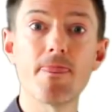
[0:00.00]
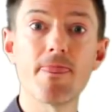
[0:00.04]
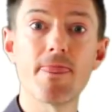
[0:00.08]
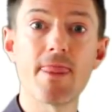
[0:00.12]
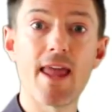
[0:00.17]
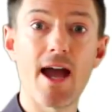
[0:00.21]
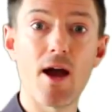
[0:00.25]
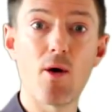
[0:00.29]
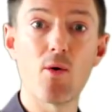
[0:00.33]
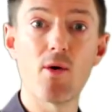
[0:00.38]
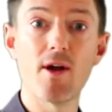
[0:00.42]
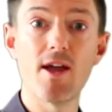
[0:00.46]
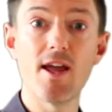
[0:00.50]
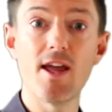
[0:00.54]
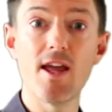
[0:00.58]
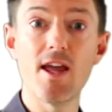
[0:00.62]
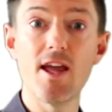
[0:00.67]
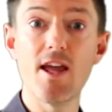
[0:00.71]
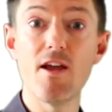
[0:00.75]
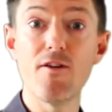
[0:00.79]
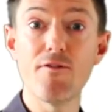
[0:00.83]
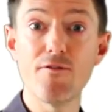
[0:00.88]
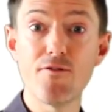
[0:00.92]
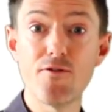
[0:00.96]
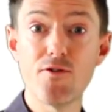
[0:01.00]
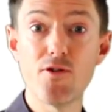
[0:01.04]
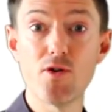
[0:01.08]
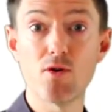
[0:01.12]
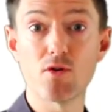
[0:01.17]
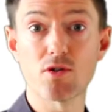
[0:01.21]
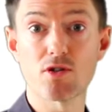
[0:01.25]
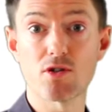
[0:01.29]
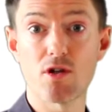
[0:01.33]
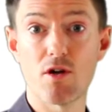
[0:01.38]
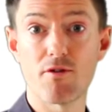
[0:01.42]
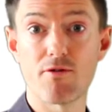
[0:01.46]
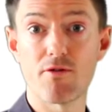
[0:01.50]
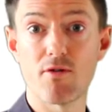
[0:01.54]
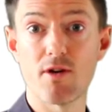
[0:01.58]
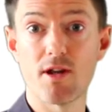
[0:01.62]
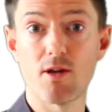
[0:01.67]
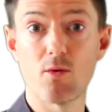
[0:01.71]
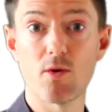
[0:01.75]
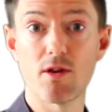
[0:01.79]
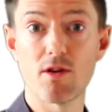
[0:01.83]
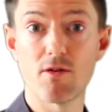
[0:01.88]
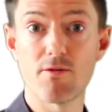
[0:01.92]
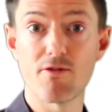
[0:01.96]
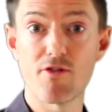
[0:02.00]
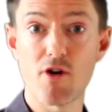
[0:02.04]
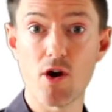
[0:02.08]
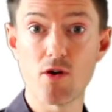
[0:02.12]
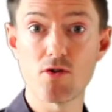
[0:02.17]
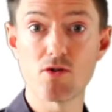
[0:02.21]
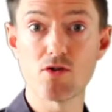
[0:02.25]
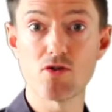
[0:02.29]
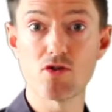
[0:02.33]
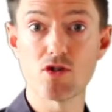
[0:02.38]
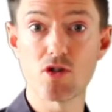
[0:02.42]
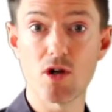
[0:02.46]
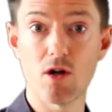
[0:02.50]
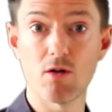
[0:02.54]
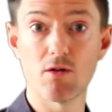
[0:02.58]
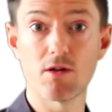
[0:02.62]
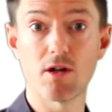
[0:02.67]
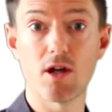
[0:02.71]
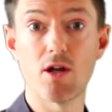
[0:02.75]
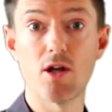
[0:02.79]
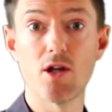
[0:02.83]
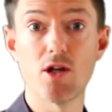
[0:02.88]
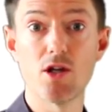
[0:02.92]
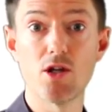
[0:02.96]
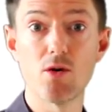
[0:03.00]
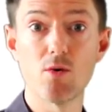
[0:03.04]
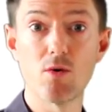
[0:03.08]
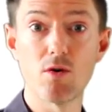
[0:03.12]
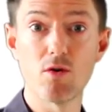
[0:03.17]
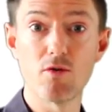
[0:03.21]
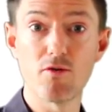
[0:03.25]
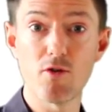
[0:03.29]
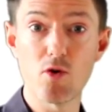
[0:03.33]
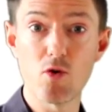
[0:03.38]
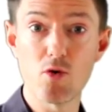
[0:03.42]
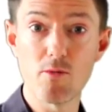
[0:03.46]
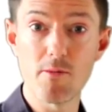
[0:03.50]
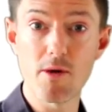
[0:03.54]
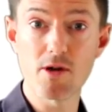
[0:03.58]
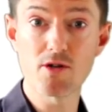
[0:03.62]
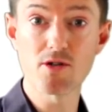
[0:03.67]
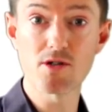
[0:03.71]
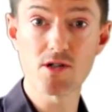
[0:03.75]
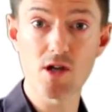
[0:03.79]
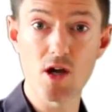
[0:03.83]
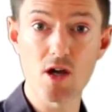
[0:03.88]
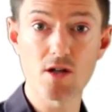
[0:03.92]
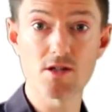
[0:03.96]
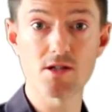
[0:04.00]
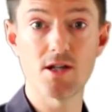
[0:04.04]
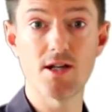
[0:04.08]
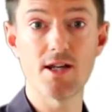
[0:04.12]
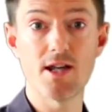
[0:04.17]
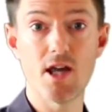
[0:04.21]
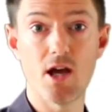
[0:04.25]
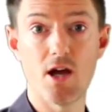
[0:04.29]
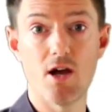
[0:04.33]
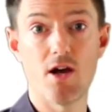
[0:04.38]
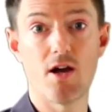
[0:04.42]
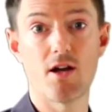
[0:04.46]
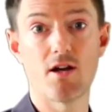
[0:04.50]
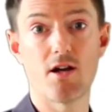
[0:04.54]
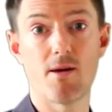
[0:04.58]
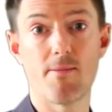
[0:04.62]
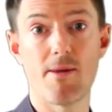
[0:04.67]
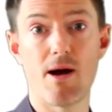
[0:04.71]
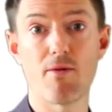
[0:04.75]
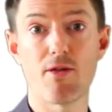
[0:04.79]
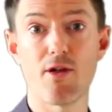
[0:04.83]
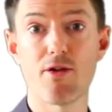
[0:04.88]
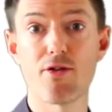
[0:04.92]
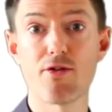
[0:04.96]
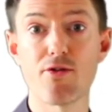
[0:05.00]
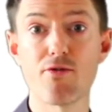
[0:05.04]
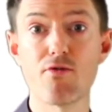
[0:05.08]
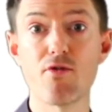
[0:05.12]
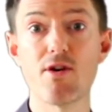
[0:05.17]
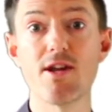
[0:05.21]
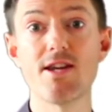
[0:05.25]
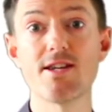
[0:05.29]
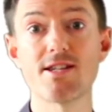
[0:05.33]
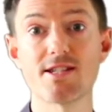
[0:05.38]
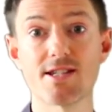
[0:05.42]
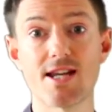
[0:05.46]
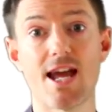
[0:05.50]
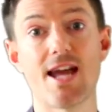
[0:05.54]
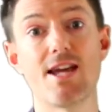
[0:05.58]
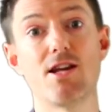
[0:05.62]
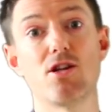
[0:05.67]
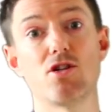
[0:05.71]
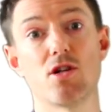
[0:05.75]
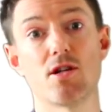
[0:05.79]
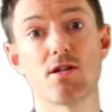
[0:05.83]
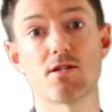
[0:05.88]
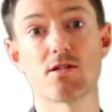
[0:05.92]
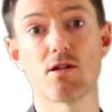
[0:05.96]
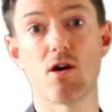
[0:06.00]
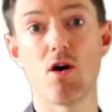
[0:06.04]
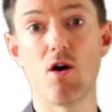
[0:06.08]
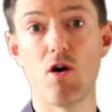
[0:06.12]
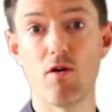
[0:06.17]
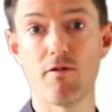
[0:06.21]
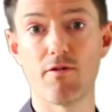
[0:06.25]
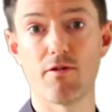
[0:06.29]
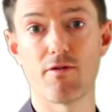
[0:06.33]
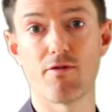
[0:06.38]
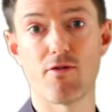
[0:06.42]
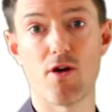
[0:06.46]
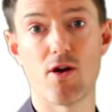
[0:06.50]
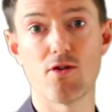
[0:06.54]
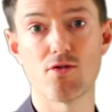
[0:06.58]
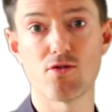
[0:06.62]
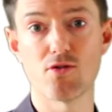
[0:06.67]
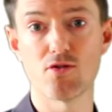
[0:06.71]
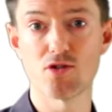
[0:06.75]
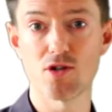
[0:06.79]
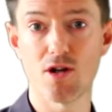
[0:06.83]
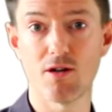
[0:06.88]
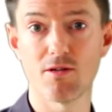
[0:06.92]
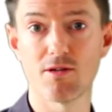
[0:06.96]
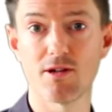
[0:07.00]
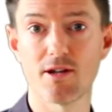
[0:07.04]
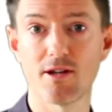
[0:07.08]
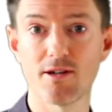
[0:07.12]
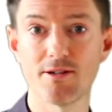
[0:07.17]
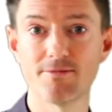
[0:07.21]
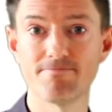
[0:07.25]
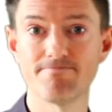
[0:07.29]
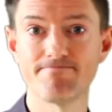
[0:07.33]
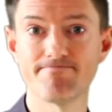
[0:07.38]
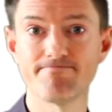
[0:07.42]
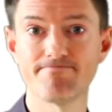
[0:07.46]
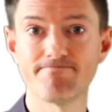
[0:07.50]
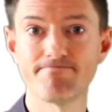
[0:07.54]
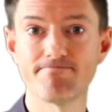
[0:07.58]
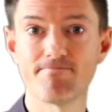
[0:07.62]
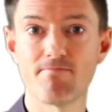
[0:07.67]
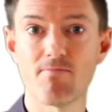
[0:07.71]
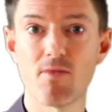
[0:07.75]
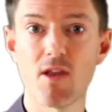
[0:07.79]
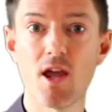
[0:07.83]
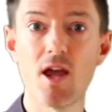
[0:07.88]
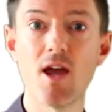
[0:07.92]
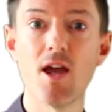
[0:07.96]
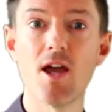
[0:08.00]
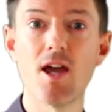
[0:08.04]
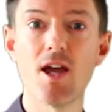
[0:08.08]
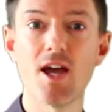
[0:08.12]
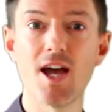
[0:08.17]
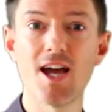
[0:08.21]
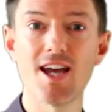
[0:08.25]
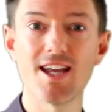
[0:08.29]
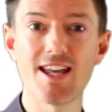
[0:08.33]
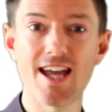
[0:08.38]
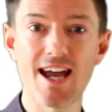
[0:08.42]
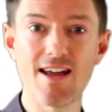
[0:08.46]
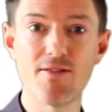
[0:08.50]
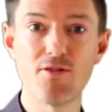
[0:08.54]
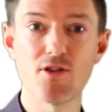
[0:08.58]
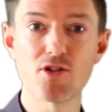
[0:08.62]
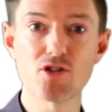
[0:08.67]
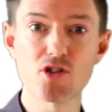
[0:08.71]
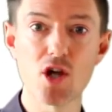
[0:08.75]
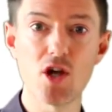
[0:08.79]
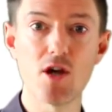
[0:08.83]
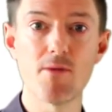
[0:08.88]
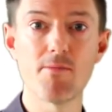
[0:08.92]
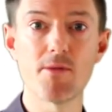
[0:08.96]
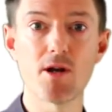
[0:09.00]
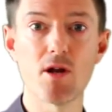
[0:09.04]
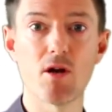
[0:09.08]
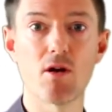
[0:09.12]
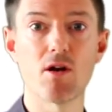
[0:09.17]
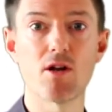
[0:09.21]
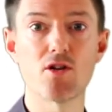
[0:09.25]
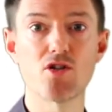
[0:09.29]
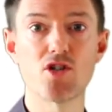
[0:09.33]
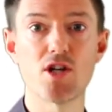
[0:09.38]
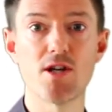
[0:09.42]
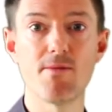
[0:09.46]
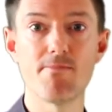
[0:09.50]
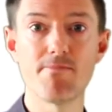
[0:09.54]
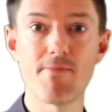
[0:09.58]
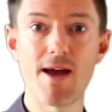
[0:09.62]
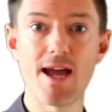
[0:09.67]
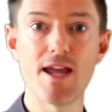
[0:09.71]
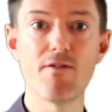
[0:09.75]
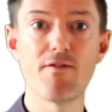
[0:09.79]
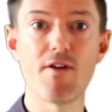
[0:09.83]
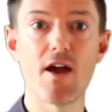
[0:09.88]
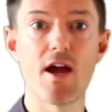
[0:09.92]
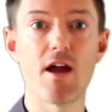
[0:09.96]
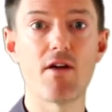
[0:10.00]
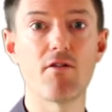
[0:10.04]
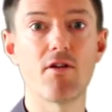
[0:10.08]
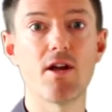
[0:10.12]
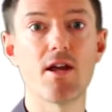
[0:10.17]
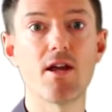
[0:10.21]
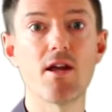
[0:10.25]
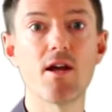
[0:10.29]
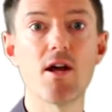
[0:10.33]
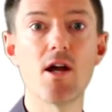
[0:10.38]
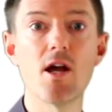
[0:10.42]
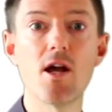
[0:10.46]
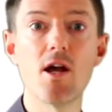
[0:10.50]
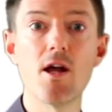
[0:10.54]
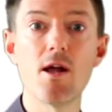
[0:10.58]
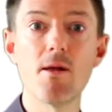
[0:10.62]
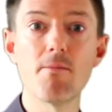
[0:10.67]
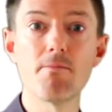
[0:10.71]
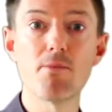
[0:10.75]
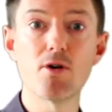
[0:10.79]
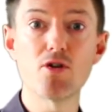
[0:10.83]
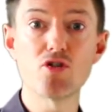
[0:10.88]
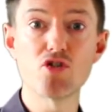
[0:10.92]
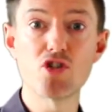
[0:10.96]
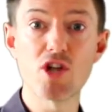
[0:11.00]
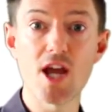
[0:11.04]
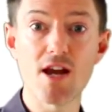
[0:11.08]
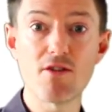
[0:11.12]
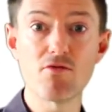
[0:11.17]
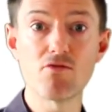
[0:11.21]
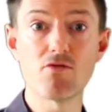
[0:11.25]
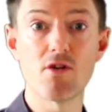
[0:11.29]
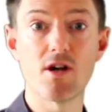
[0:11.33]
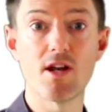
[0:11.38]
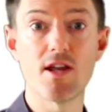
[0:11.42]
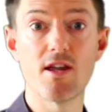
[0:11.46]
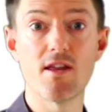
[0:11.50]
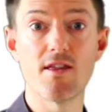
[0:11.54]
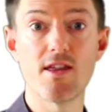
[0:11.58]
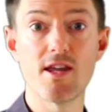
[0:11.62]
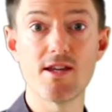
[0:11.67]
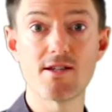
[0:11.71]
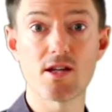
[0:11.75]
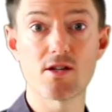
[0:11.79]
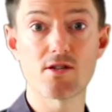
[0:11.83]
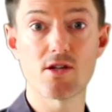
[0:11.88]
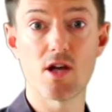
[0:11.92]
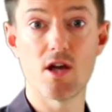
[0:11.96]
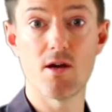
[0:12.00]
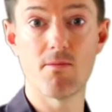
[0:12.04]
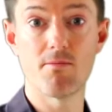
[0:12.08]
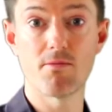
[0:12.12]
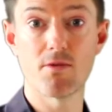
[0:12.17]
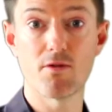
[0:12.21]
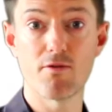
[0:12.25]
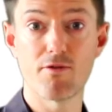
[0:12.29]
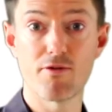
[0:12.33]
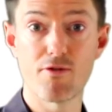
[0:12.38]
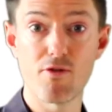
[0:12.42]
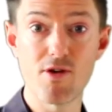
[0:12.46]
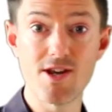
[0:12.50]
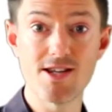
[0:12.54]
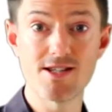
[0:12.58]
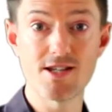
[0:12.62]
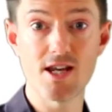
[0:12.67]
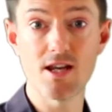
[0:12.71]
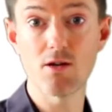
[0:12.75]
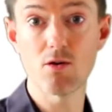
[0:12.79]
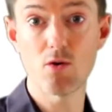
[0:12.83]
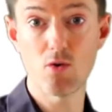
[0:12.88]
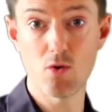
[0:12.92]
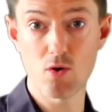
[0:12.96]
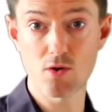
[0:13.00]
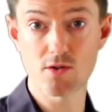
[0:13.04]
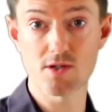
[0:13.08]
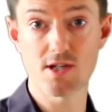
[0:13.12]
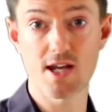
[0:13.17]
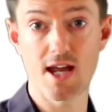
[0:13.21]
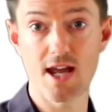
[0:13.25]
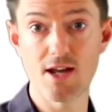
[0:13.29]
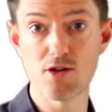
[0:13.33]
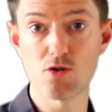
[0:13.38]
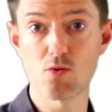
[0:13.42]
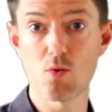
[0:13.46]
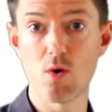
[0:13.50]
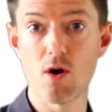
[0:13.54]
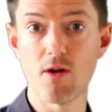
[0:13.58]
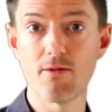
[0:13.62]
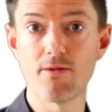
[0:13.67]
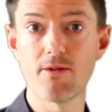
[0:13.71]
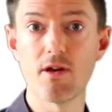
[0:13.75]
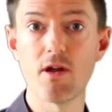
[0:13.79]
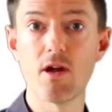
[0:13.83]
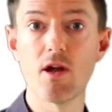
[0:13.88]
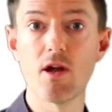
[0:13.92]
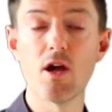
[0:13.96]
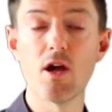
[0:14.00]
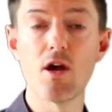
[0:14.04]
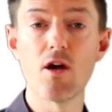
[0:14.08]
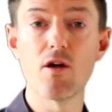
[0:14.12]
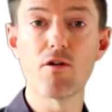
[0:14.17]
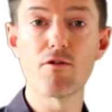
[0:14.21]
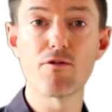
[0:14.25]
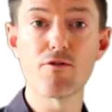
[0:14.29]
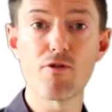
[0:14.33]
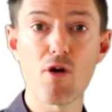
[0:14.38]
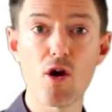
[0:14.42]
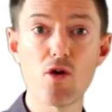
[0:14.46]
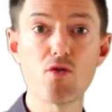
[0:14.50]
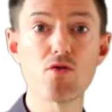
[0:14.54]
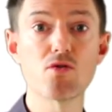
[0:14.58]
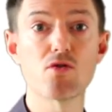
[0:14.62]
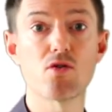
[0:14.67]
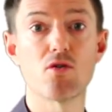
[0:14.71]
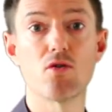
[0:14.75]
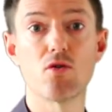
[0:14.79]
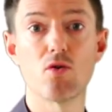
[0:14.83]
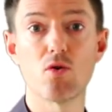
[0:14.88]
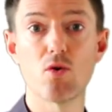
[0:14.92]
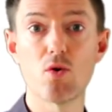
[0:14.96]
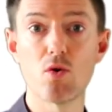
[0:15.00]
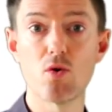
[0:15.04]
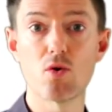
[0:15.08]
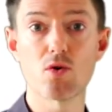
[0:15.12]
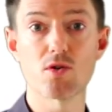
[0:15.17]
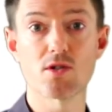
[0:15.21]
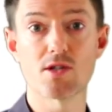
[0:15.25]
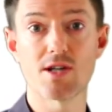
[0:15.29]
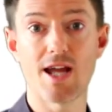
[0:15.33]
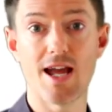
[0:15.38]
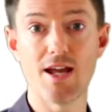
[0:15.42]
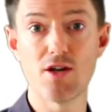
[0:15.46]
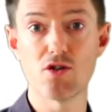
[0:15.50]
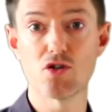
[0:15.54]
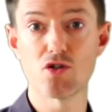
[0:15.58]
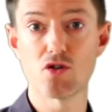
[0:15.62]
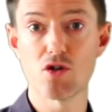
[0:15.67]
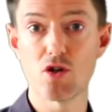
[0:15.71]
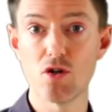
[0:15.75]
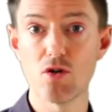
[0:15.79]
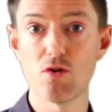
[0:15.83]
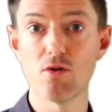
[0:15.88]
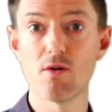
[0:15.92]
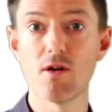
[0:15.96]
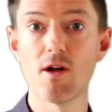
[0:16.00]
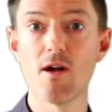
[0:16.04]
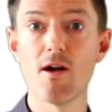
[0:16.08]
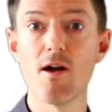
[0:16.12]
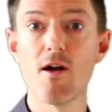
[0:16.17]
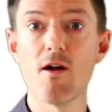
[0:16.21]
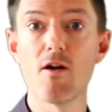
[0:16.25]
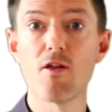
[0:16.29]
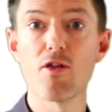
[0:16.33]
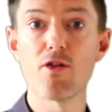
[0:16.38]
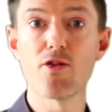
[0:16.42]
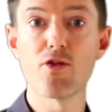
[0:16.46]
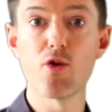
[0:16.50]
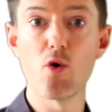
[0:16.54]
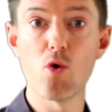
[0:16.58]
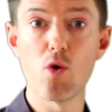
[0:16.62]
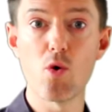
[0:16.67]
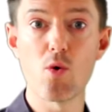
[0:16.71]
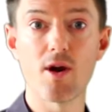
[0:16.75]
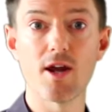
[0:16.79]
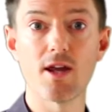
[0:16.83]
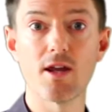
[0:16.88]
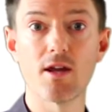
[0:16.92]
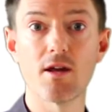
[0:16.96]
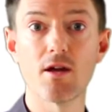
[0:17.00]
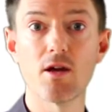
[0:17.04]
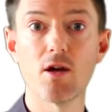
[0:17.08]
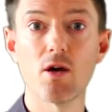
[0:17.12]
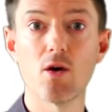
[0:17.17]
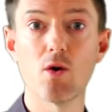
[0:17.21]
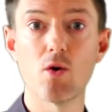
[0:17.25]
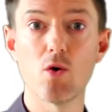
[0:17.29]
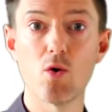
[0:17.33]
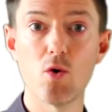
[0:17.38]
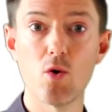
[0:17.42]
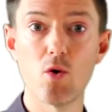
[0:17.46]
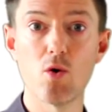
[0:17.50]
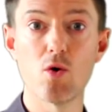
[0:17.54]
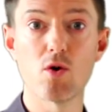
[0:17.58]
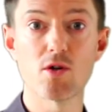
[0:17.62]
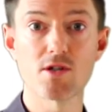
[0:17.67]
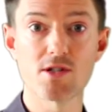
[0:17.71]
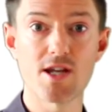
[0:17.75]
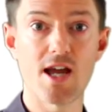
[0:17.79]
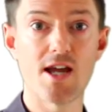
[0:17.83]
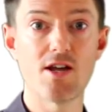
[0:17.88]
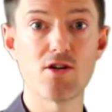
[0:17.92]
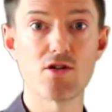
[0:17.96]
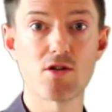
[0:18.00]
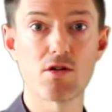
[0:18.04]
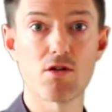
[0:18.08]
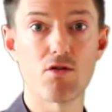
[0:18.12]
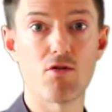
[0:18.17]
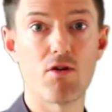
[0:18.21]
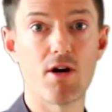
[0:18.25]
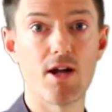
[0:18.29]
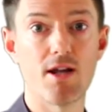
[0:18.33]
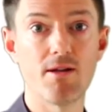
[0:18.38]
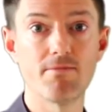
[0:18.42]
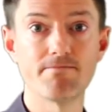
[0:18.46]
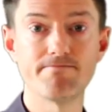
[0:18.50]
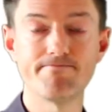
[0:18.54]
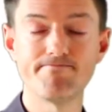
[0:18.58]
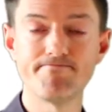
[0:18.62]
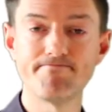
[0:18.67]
Now, if you're suffering with a frozen shoulder, you will have almost certainly heard about the 3 stages of a frozen shoulder. Again, the terminology may vary, but generally these are termed freezing or stage 1, frozen or stage 2, thawing or stage 3.